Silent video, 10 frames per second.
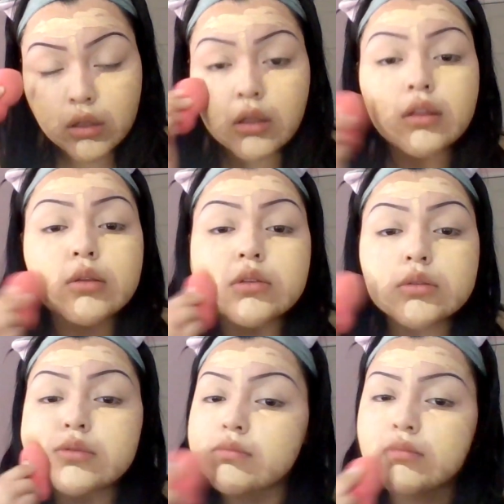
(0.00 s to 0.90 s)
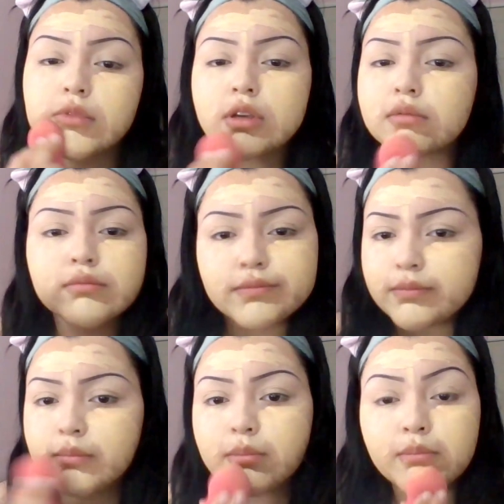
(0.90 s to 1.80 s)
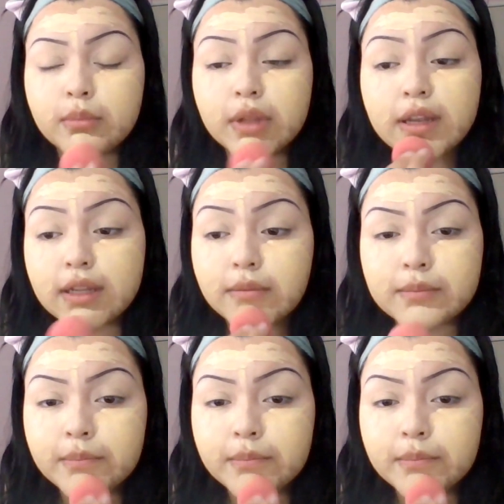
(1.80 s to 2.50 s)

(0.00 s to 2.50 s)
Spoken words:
and then just blend it.